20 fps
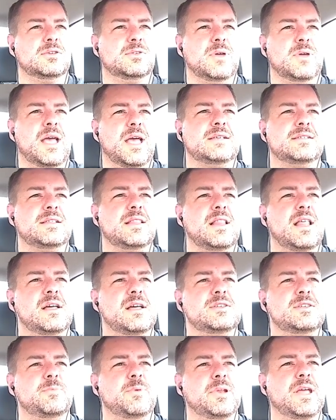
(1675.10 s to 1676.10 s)
So he has
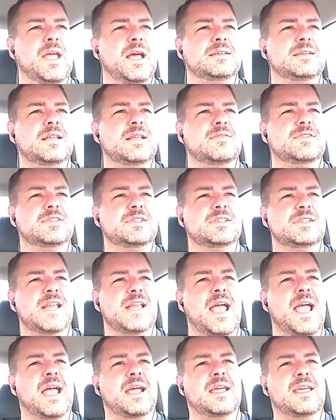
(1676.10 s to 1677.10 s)
lunch, but he has to have a
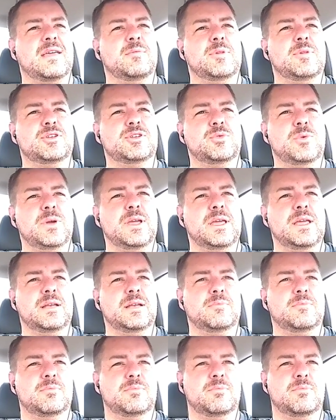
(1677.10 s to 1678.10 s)
snack in
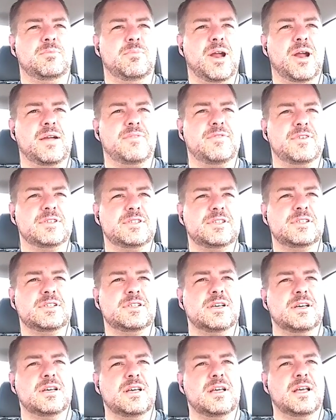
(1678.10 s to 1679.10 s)
between
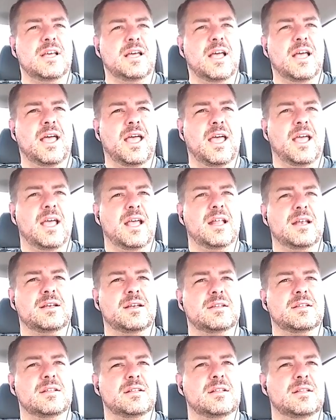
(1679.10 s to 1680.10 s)
breakfast
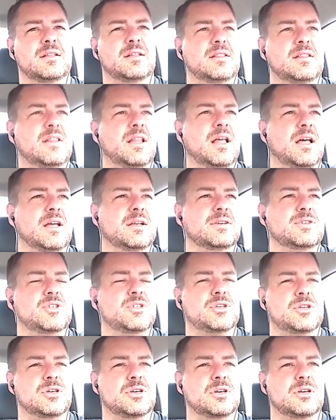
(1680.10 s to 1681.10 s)
and
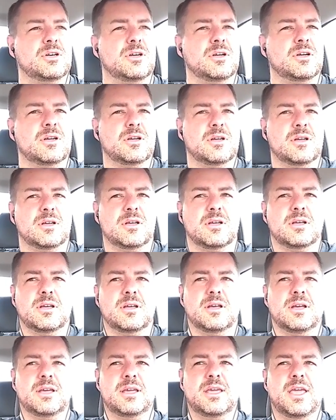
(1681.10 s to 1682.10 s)
lunch.
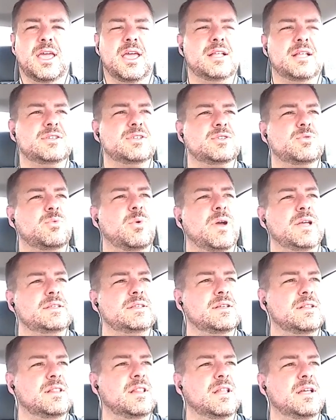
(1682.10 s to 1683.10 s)
You can't just
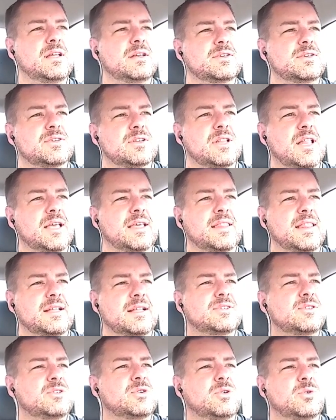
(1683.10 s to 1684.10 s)
wait till lunch. Like,
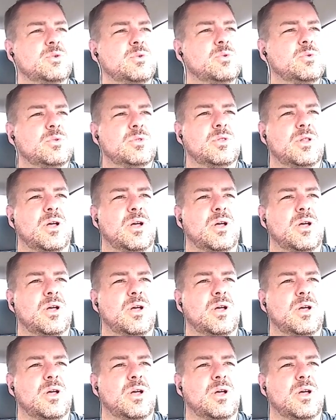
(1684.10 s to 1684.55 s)
that's too